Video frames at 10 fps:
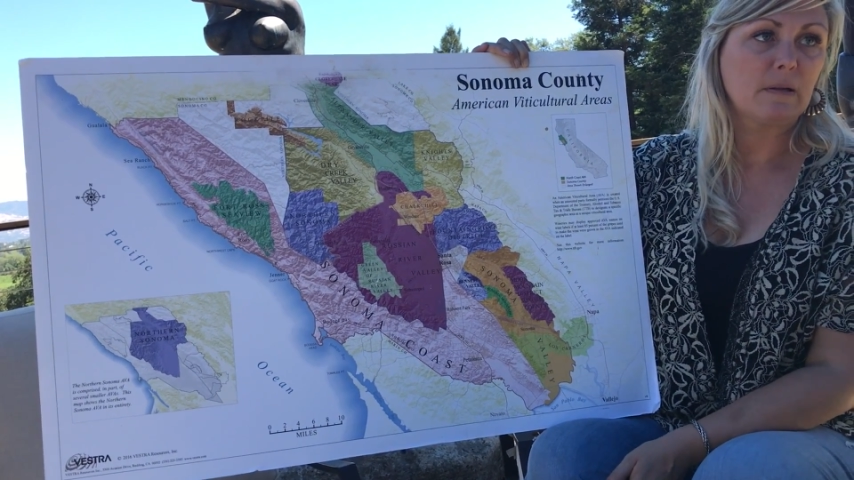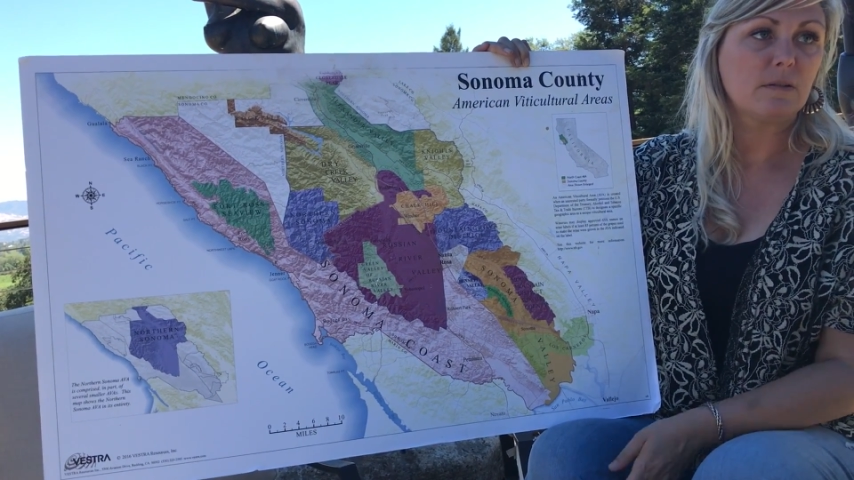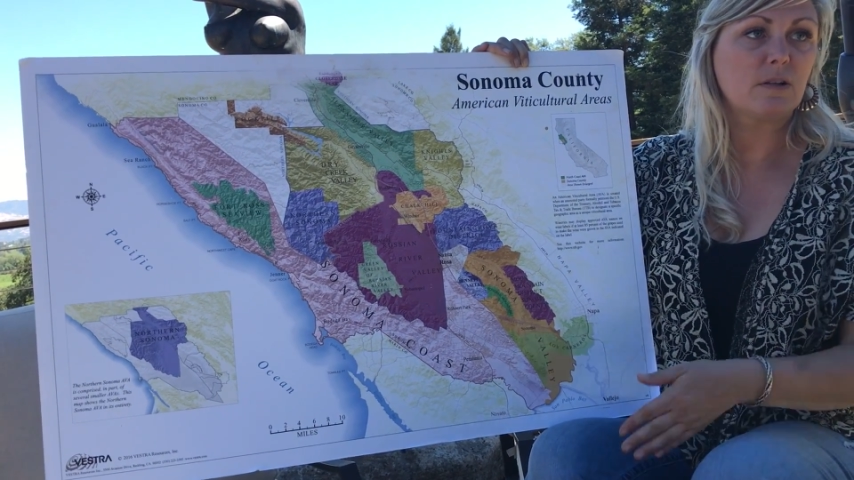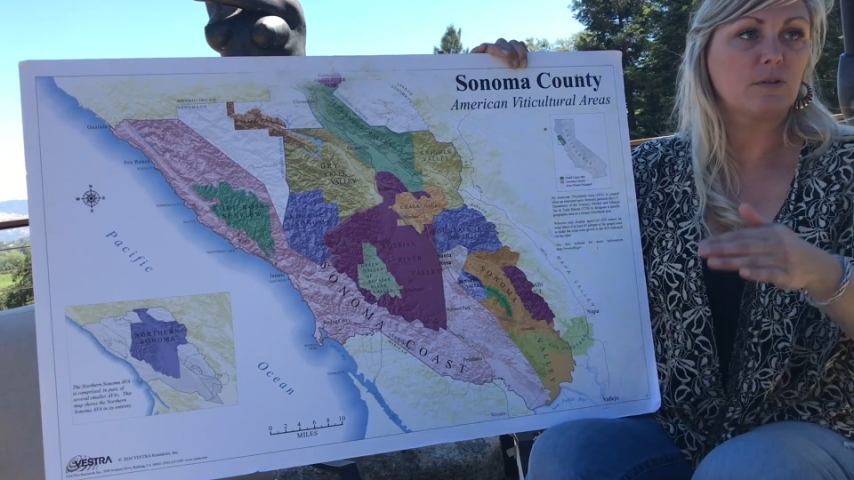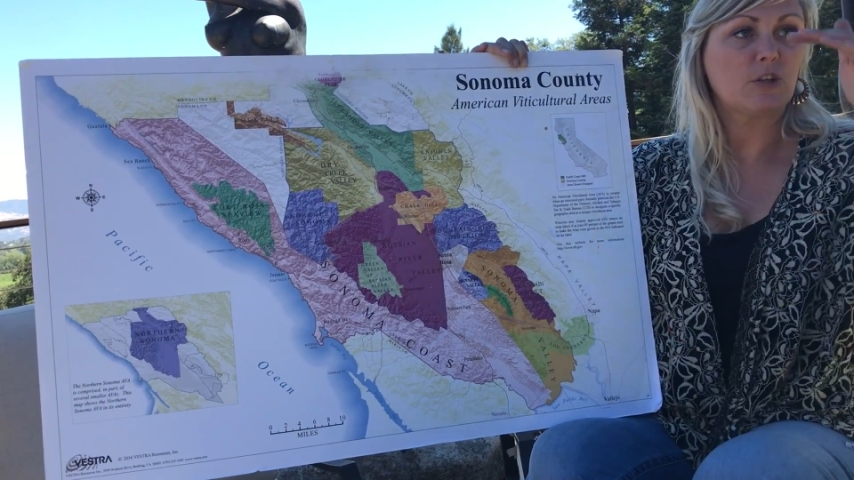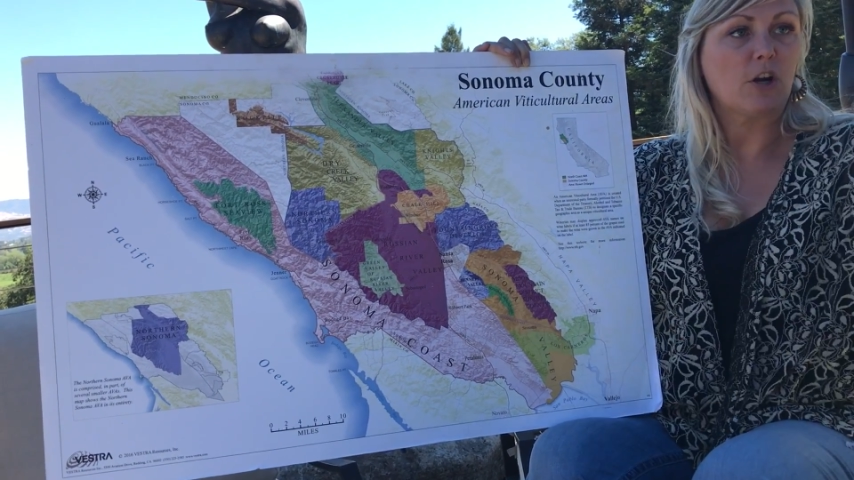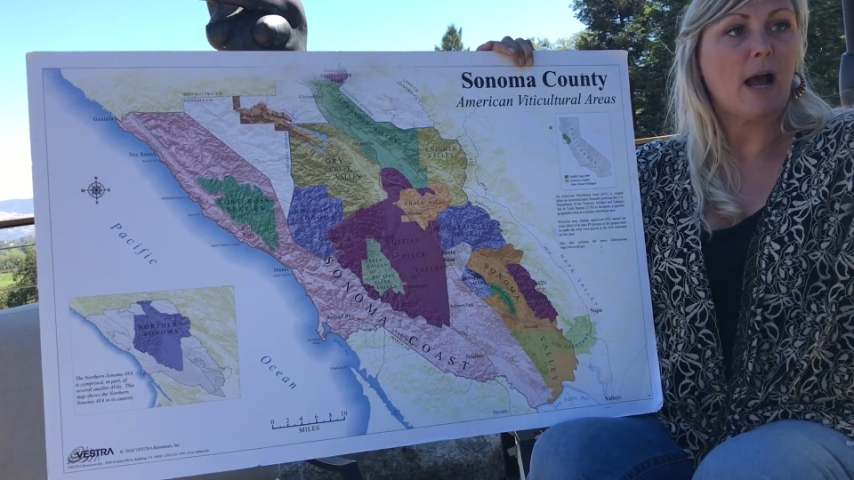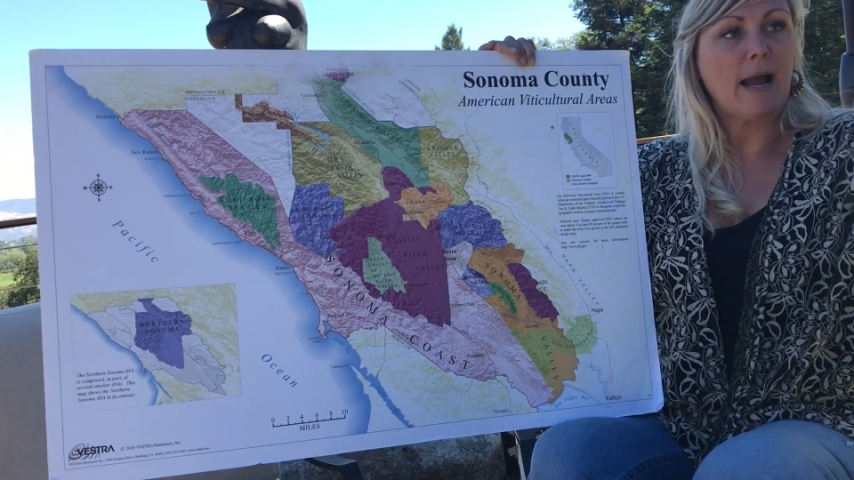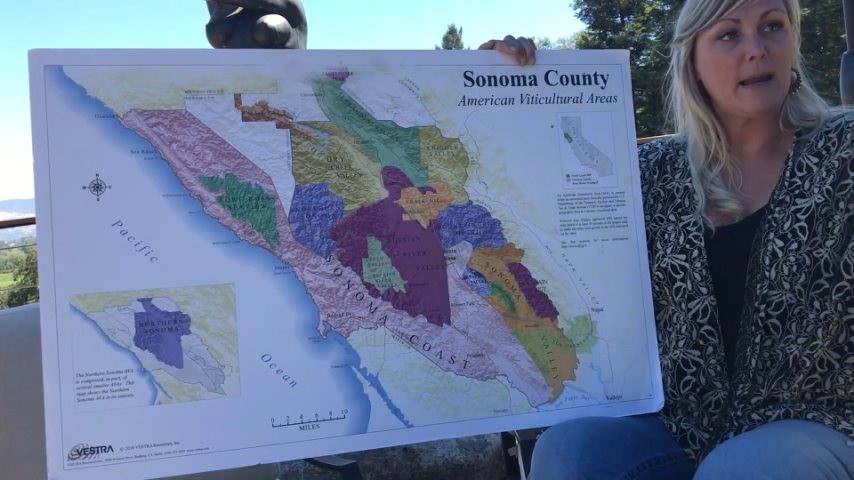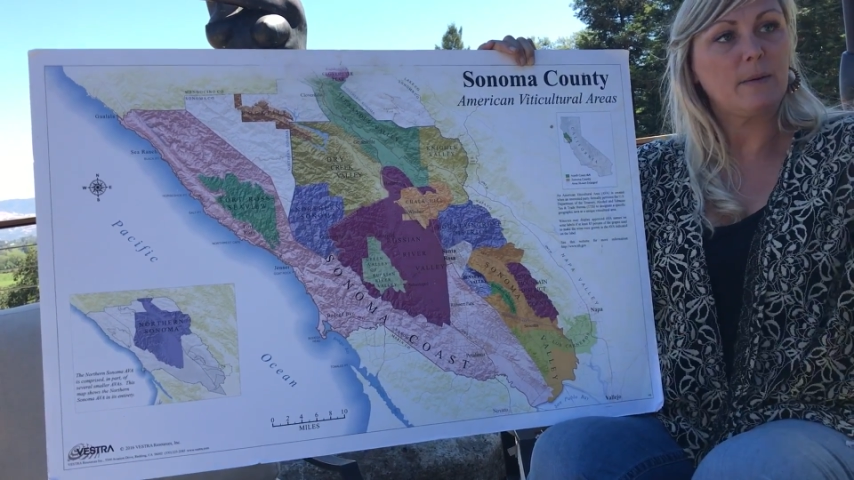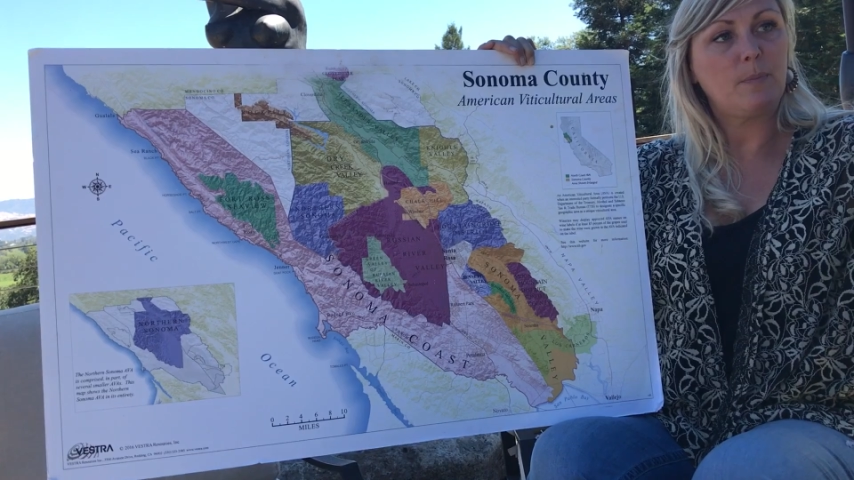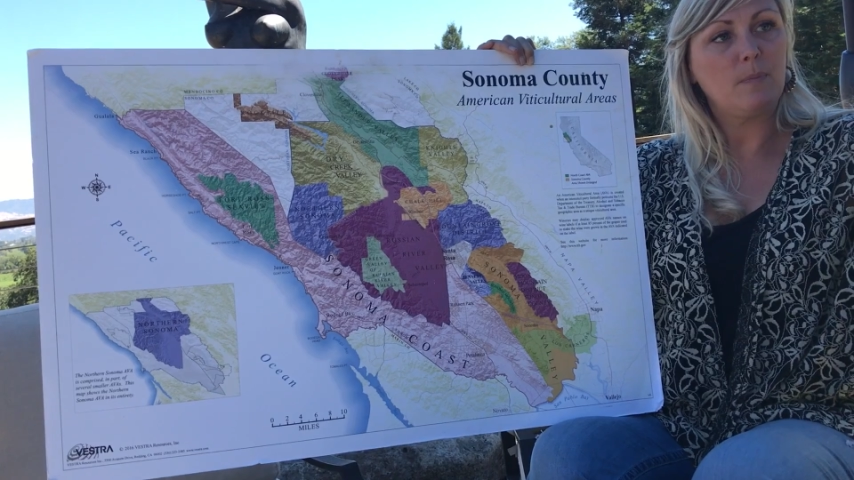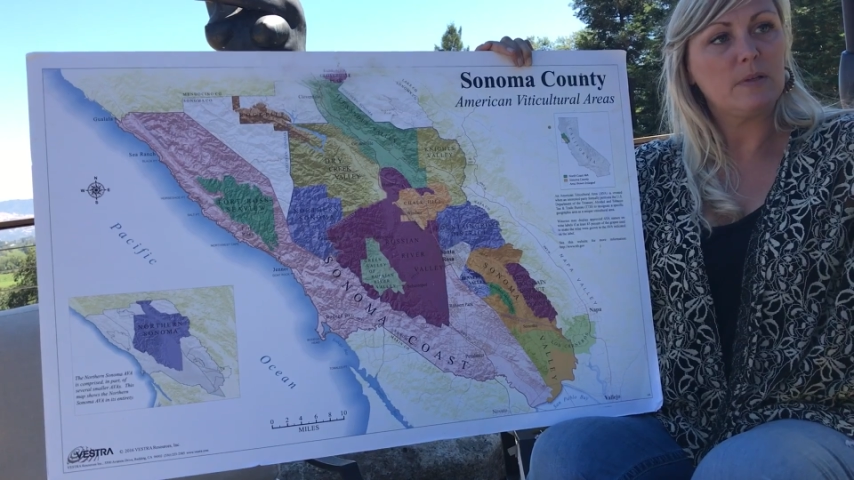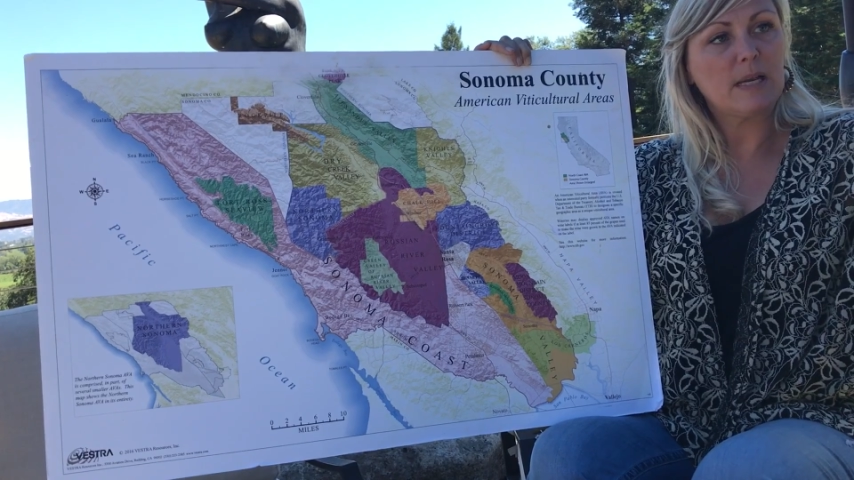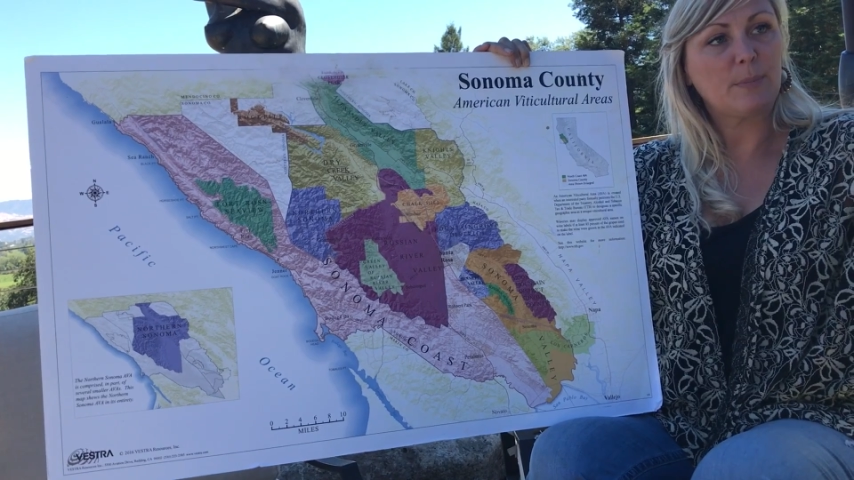So it's your high
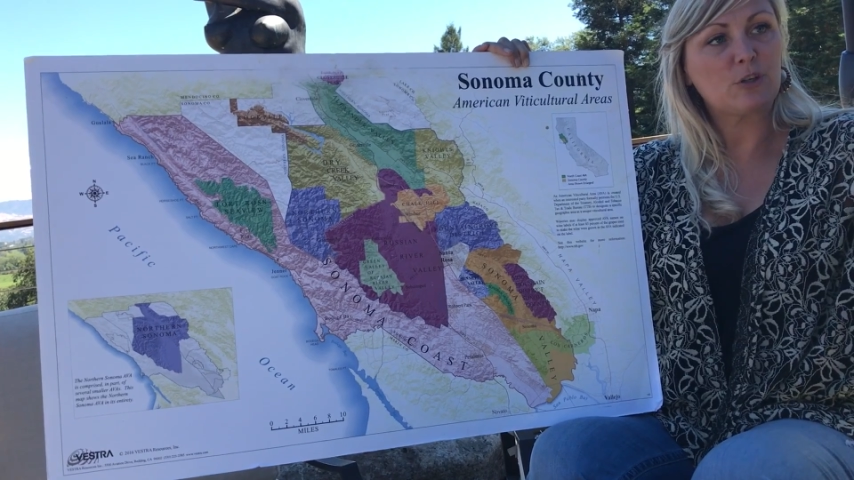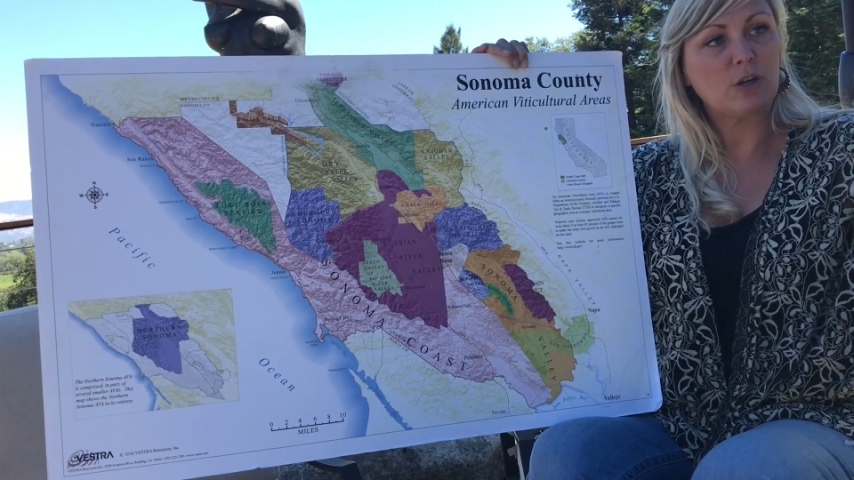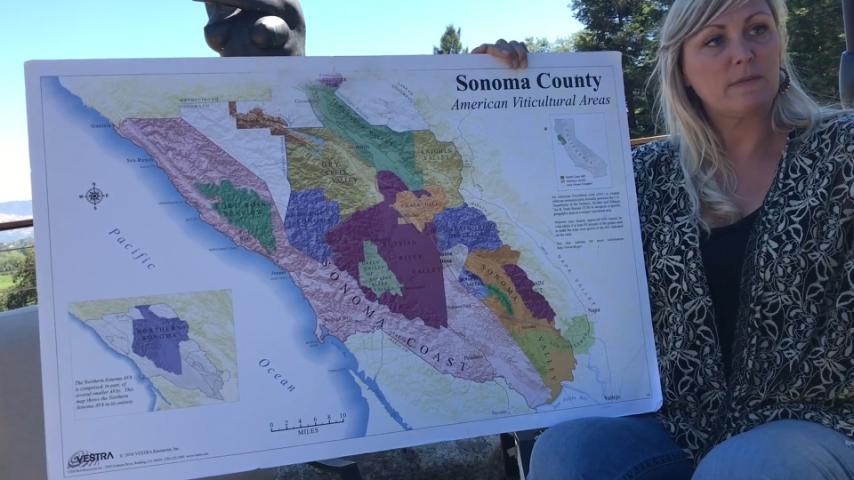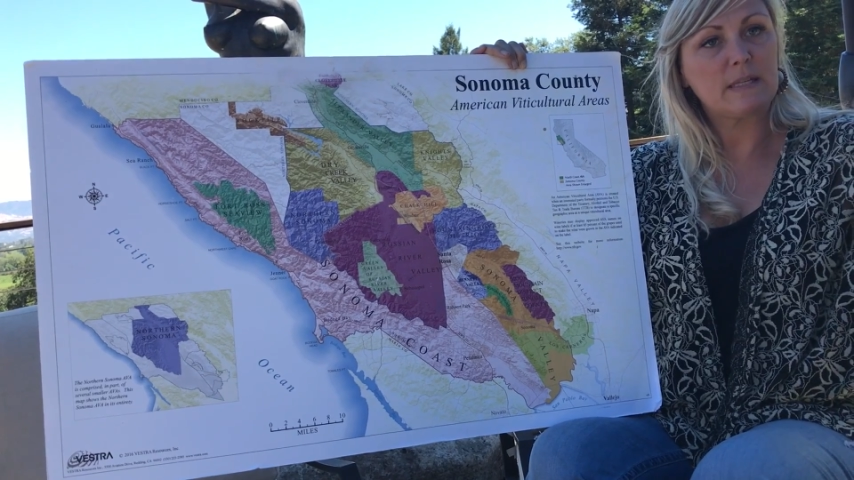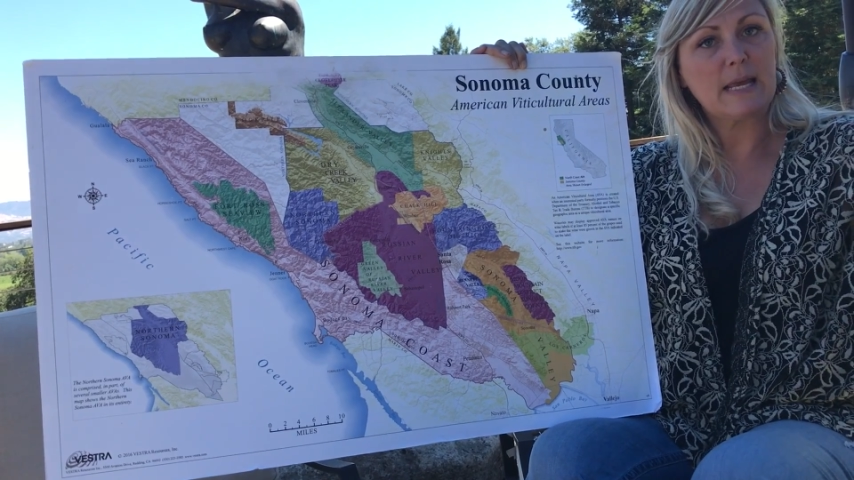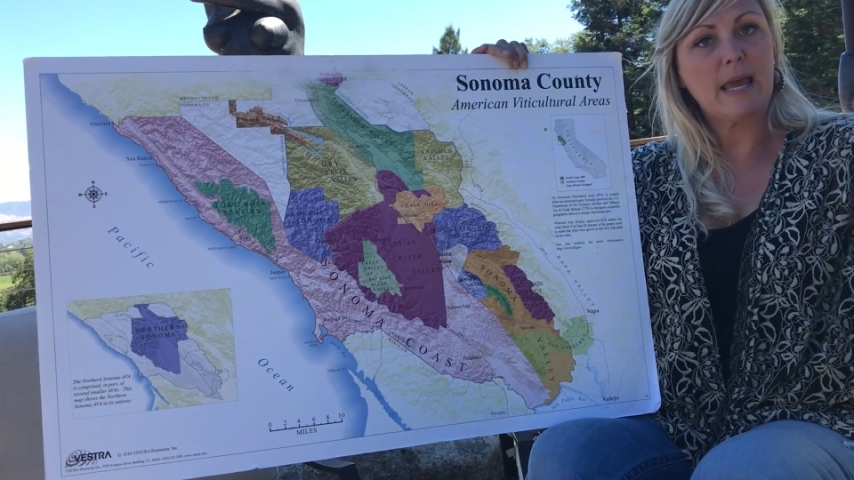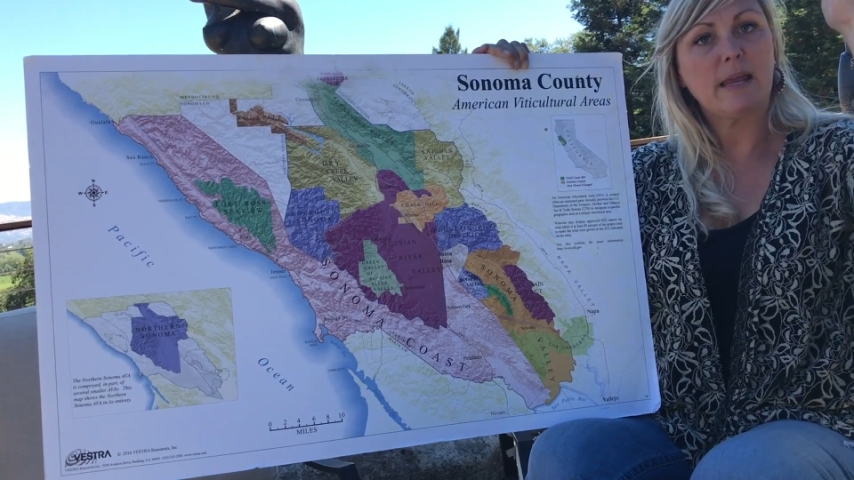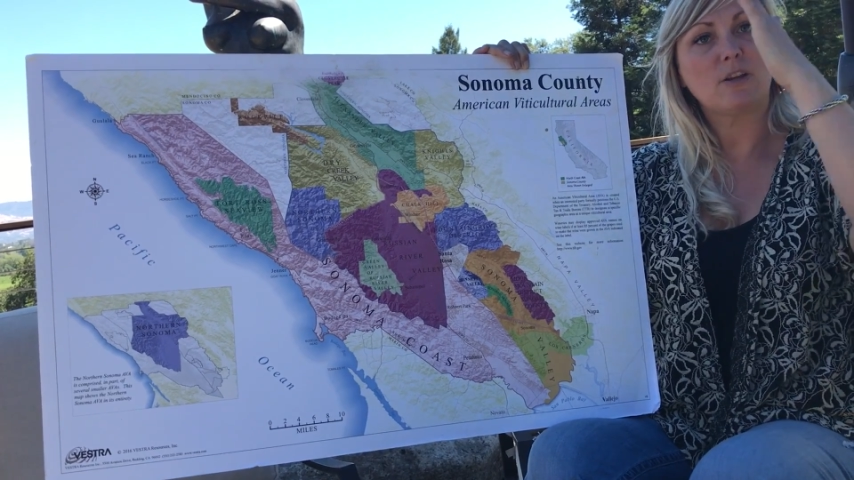temperature of the day